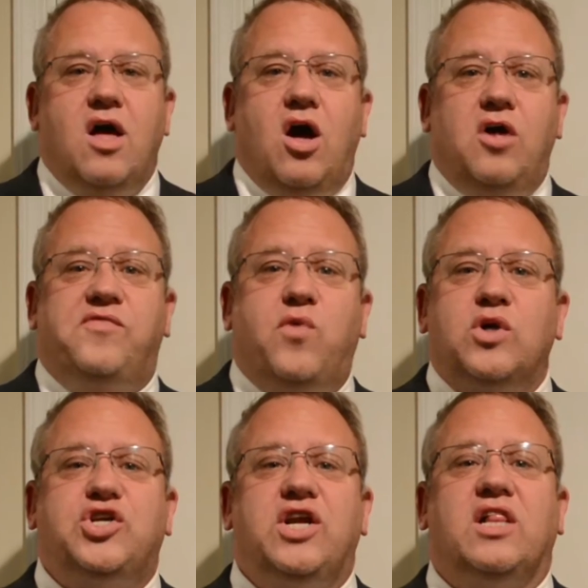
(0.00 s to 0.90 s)

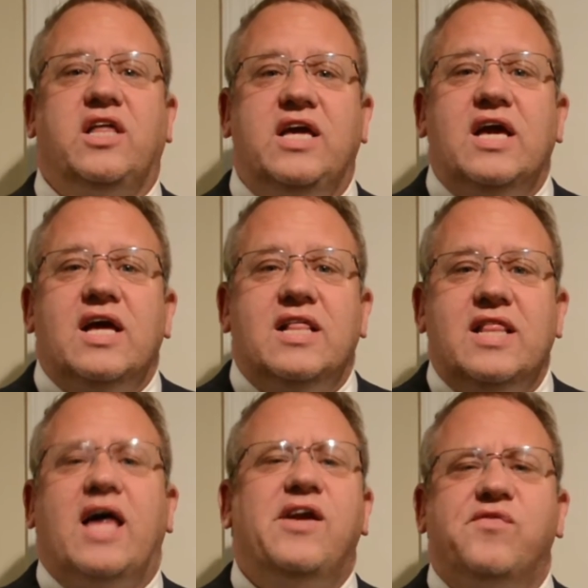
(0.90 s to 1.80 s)
Unfortunately,
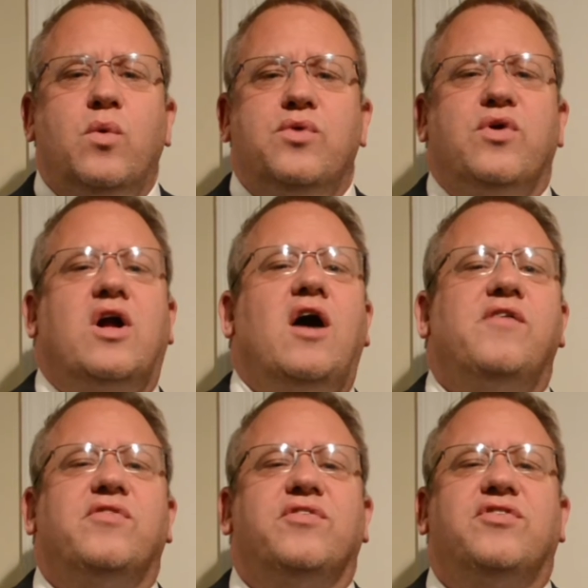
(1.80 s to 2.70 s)
not everyone
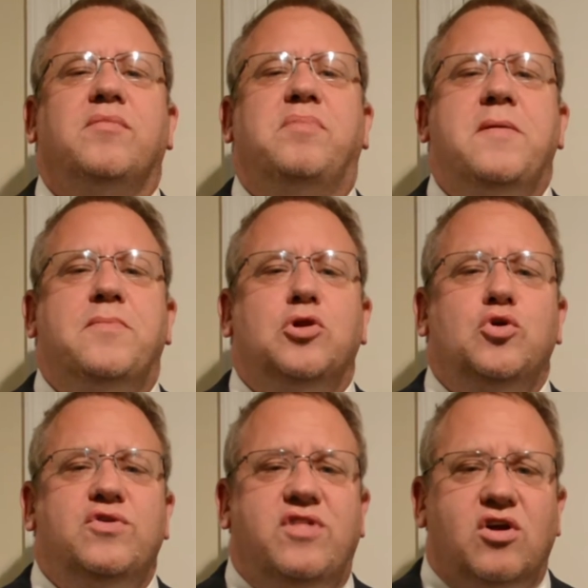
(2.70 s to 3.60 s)
recovers. Some people
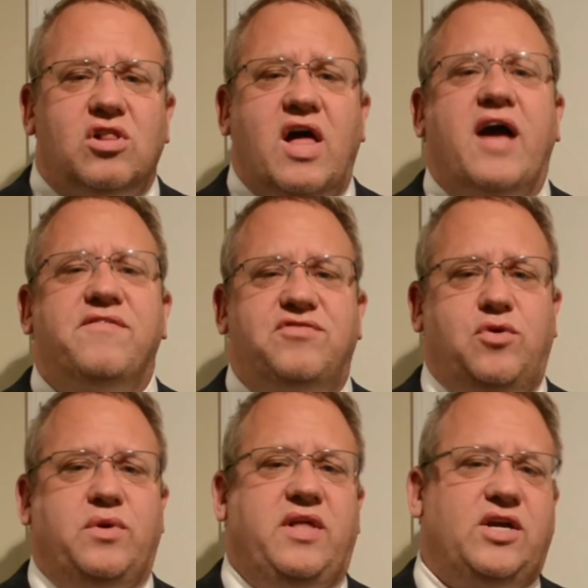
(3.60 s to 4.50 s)
lose their lives to
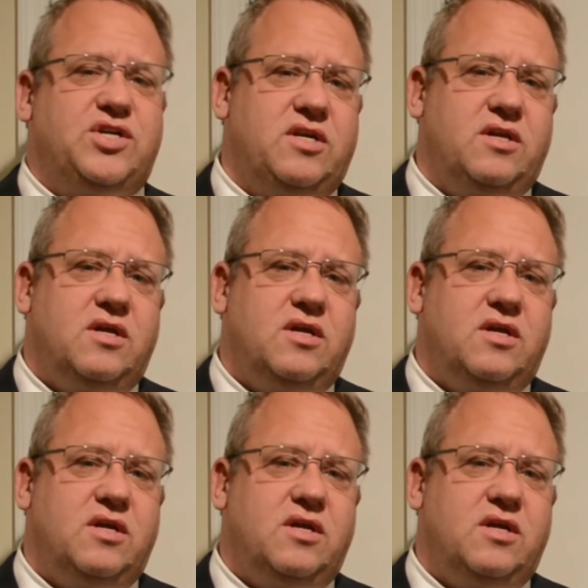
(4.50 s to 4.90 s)
addiction.